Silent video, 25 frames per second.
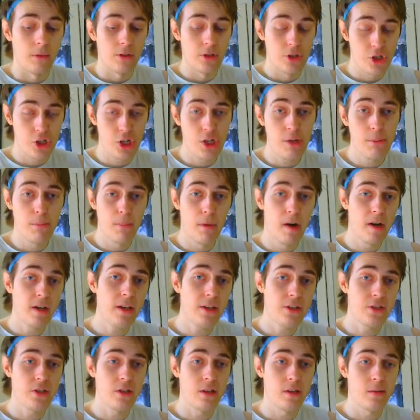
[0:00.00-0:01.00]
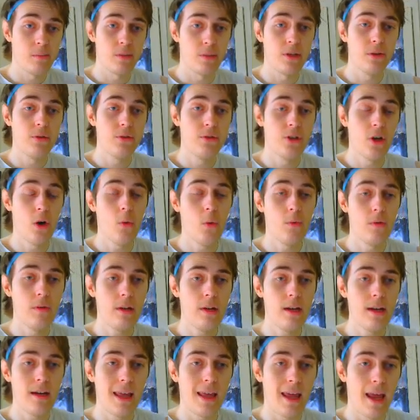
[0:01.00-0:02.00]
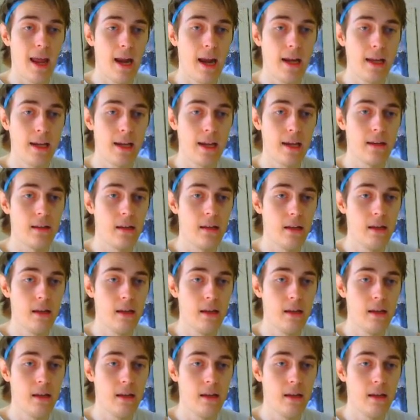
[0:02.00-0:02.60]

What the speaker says: G Money team, you don't need Anakin